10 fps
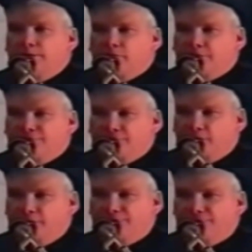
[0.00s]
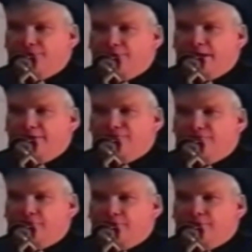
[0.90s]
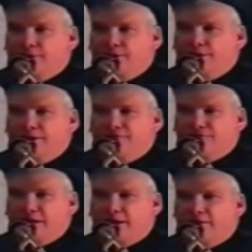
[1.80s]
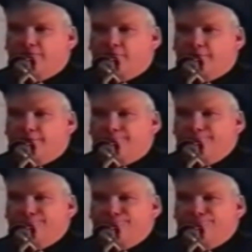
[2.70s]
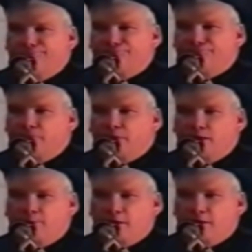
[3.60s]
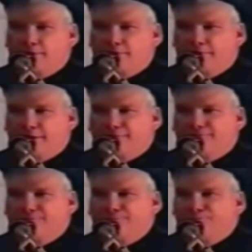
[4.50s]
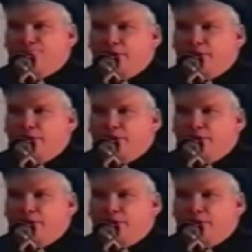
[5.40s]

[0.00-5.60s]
otherwise known as today's version, uh, executive order, among other things.